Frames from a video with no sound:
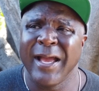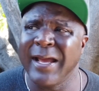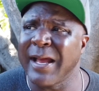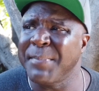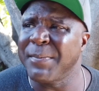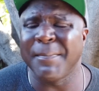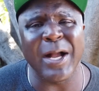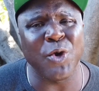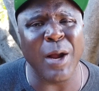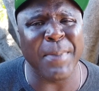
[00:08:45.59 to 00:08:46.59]
And I remember
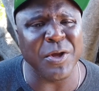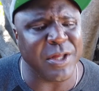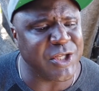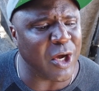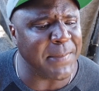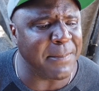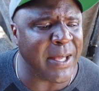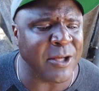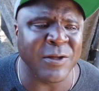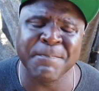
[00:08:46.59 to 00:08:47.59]
my grandpa used to tell me,
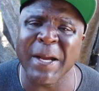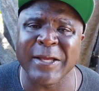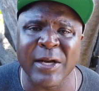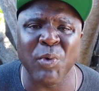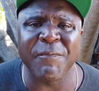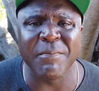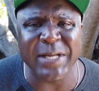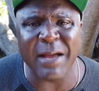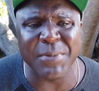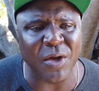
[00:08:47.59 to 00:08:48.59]
man, you better get away from
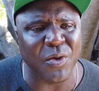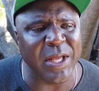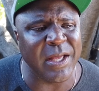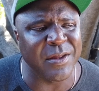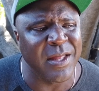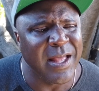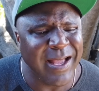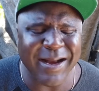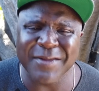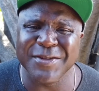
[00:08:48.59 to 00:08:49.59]
damn knuckleheads.
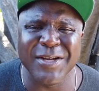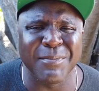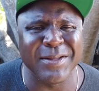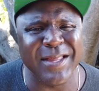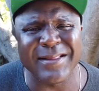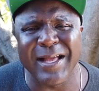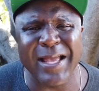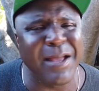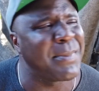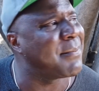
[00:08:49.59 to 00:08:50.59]
And I used to tell him, think like,
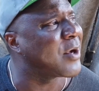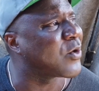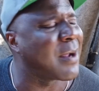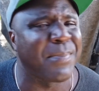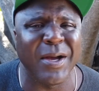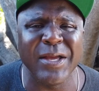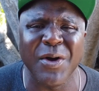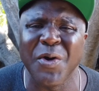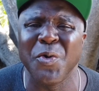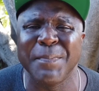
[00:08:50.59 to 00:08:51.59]
hey, man, my grandpa, he
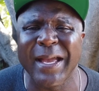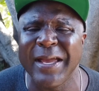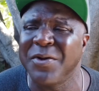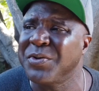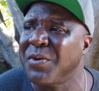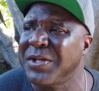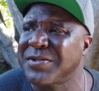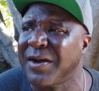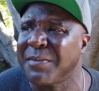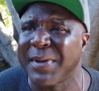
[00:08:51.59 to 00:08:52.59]
old, man. He don't know what he's
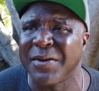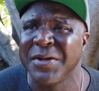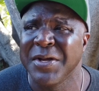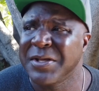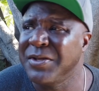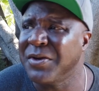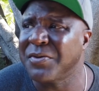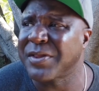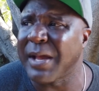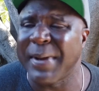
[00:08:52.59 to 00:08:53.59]
talking about. You
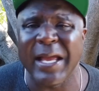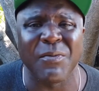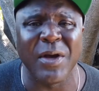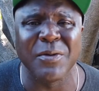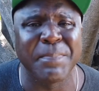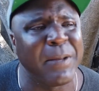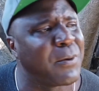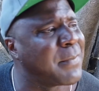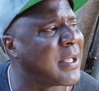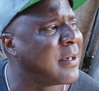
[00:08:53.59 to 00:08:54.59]
know, stop hanging around them
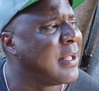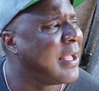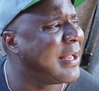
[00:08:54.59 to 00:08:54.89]
people, man.